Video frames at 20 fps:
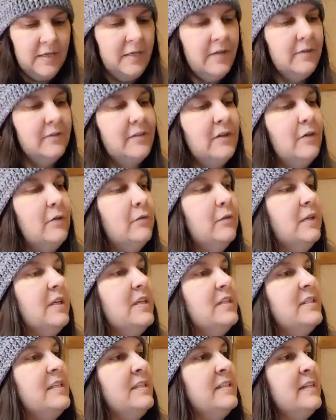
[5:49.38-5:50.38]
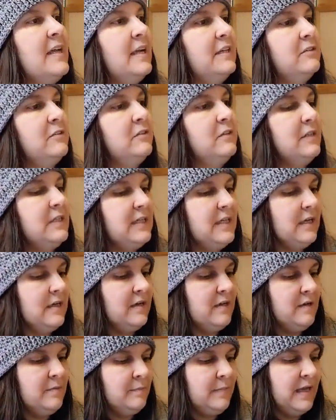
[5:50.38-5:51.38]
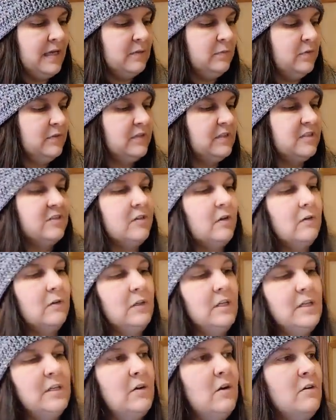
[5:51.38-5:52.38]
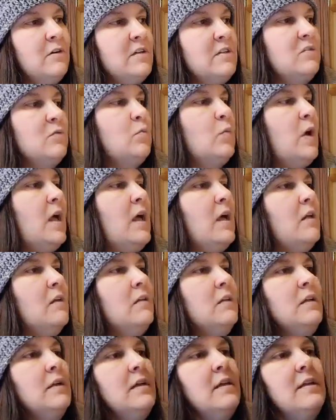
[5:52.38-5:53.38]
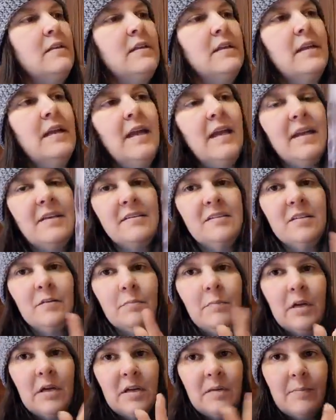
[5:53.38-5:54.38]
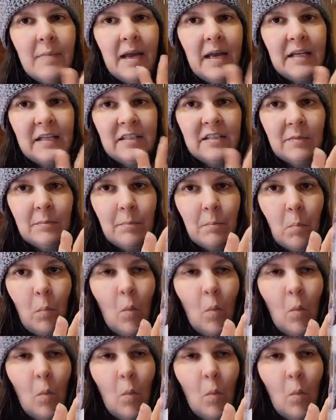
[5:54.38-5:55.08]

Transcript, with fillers: So this is actually uh, made with the starlet yarn as well. And then it has some Mary Maxim